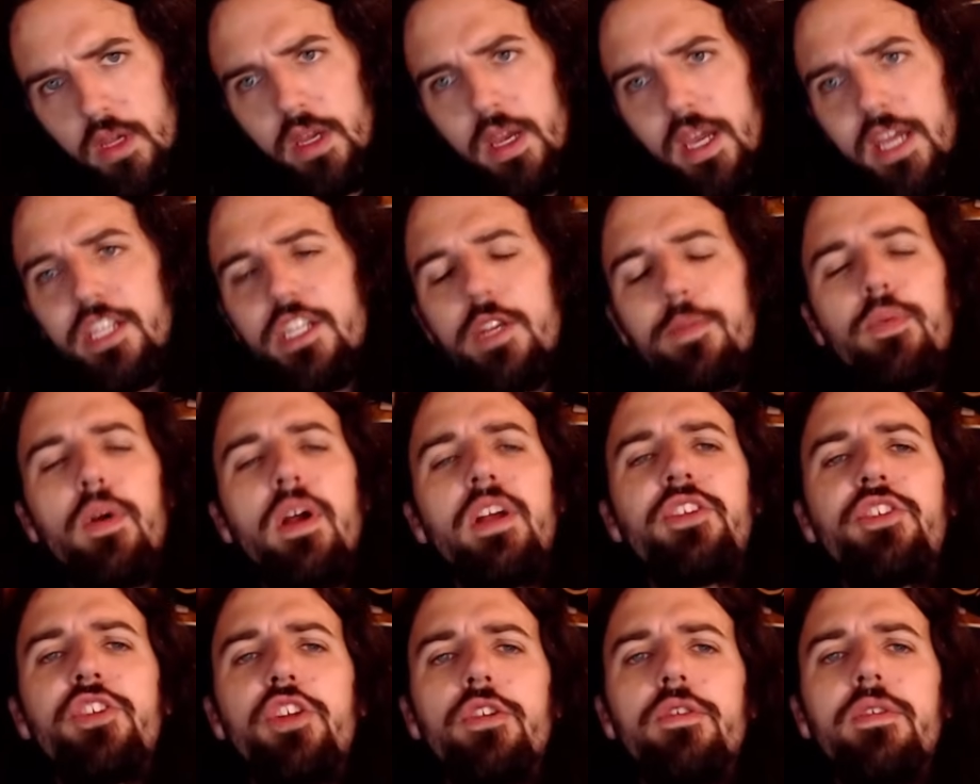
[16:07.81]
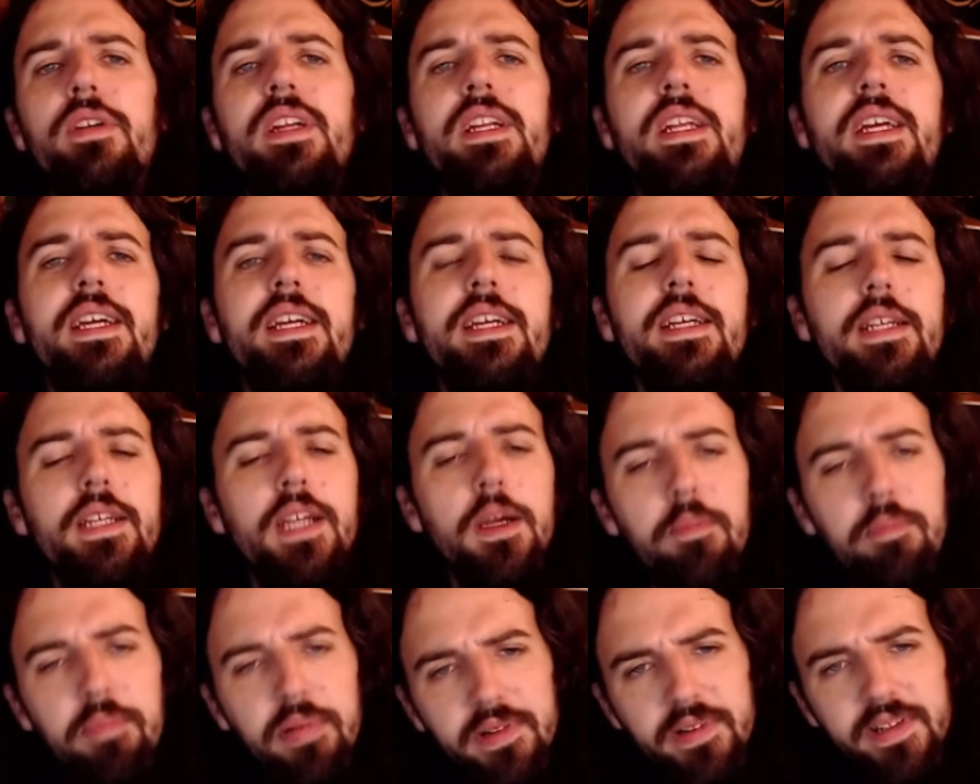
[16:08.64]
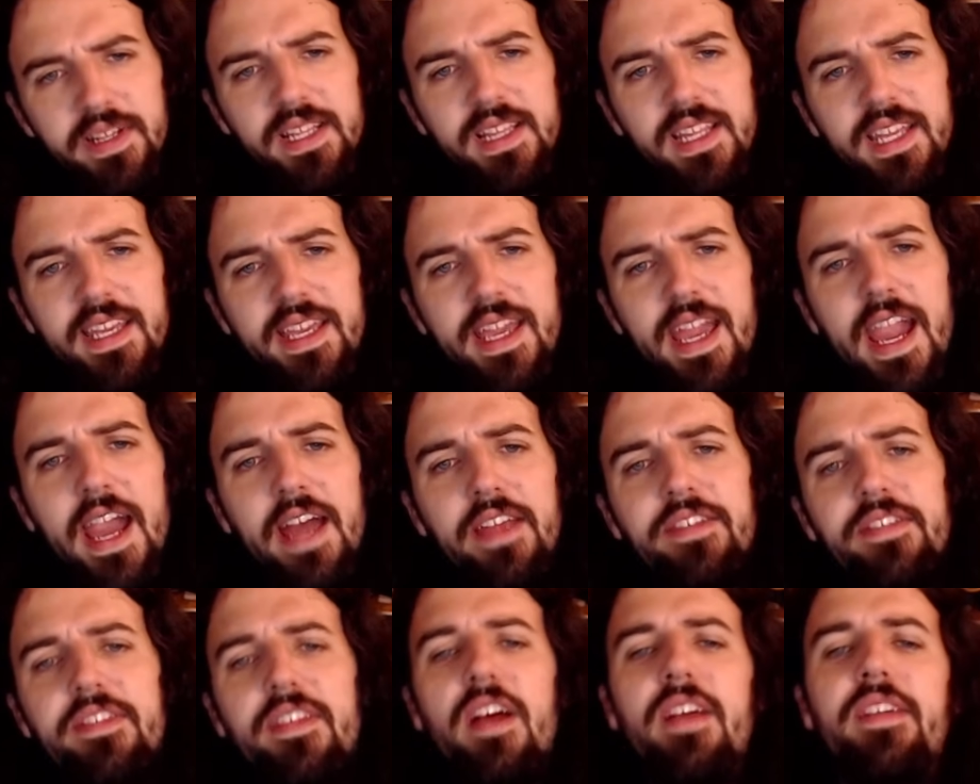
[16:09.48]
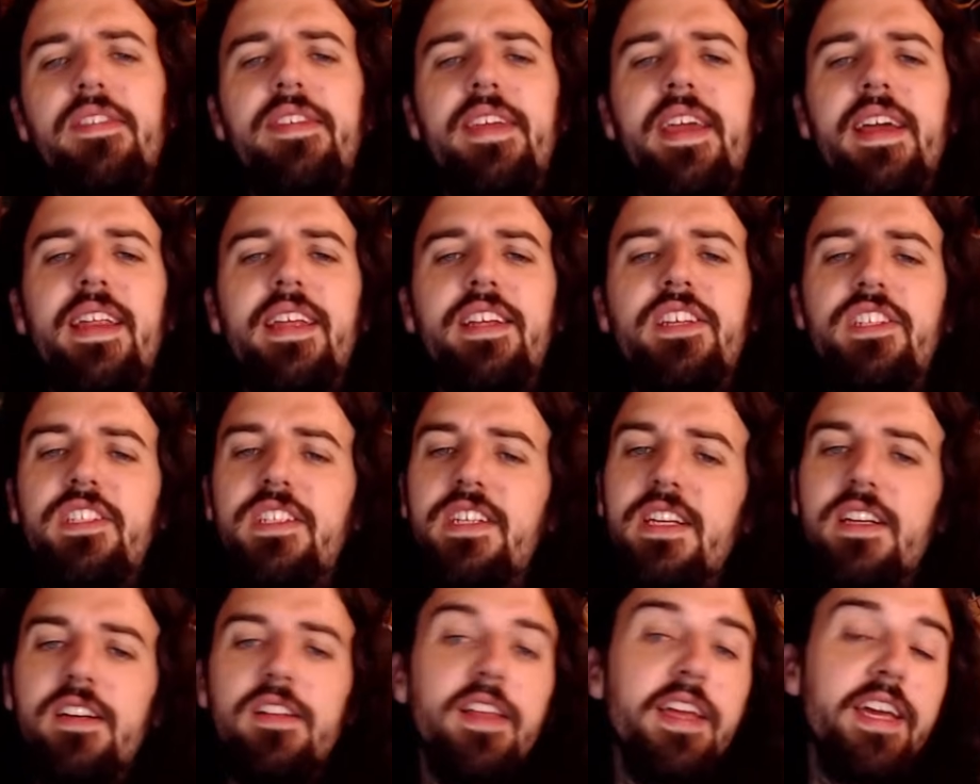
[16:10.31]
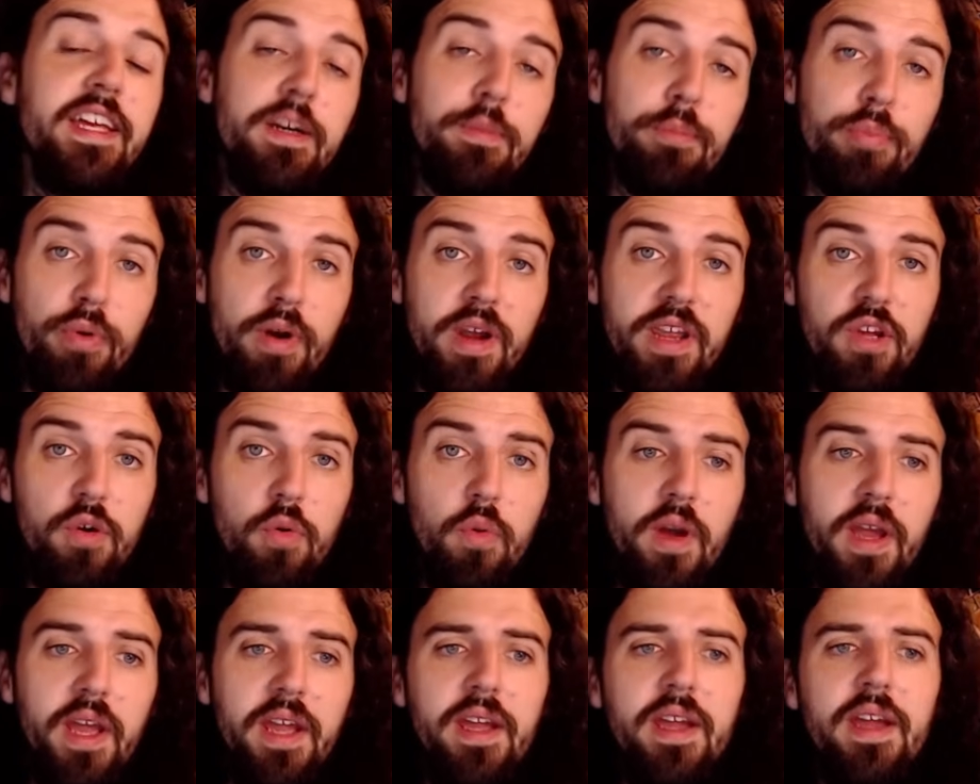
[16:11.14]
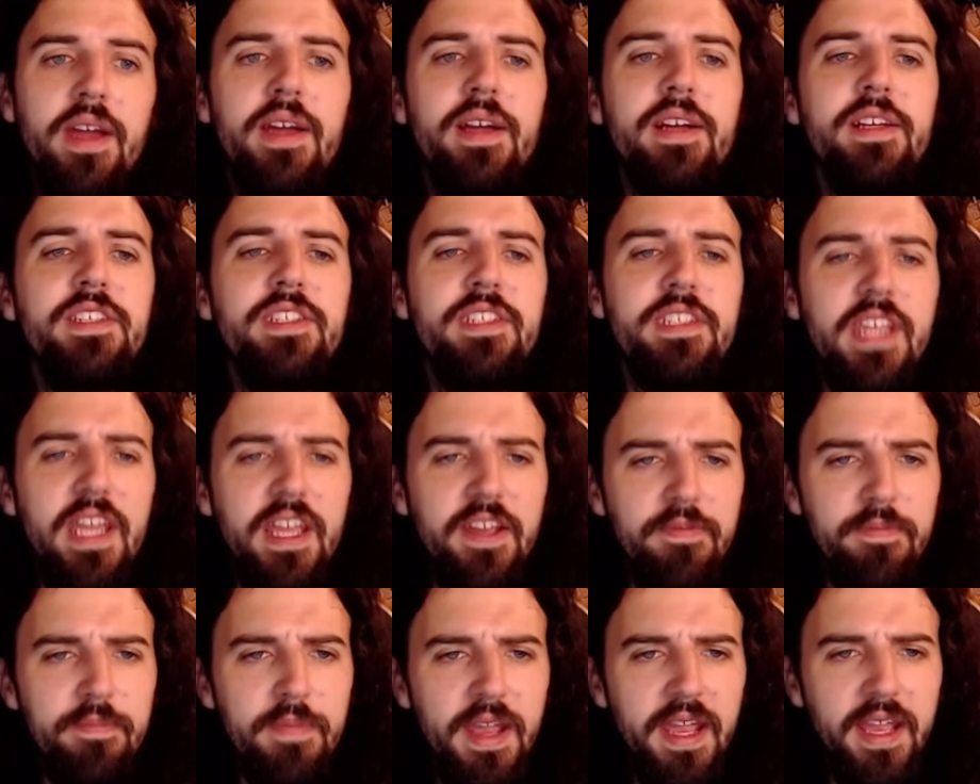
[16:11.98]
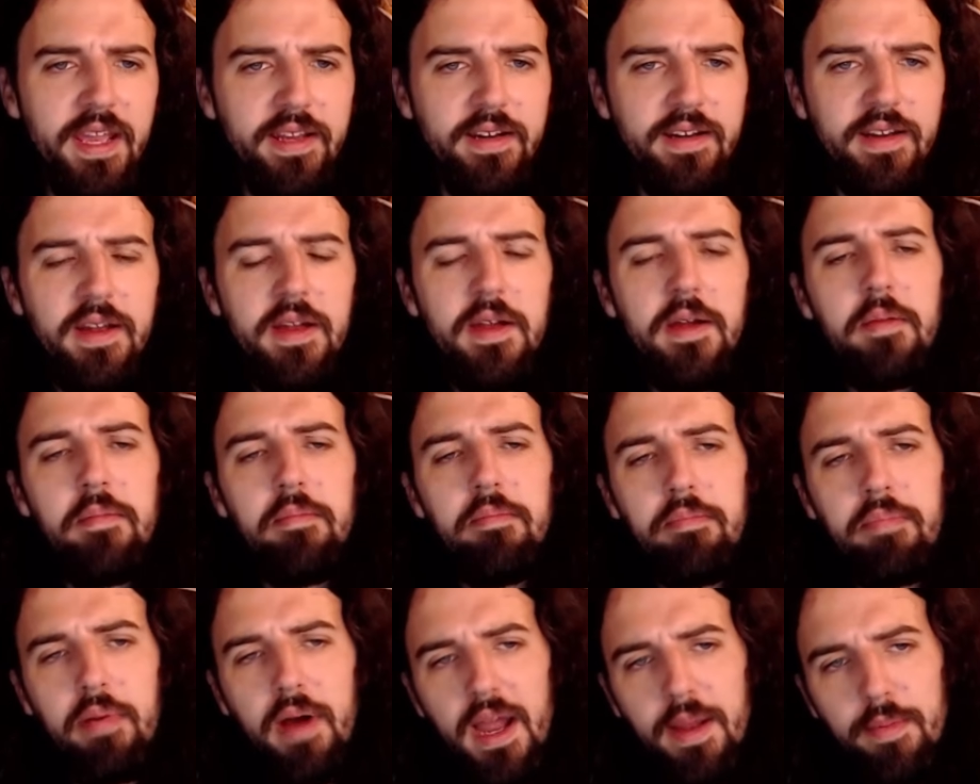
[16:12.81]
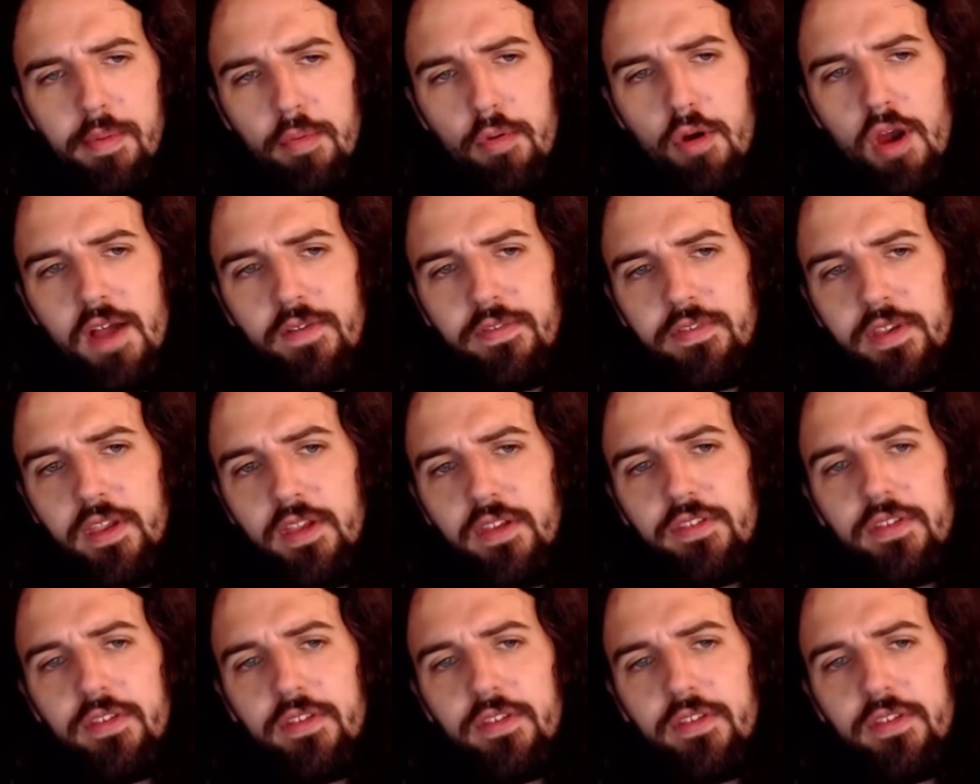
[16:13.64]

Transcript: And DeBrusk during it, completely gassed, does get a steal and a breakaway, save made by Bobrovsky.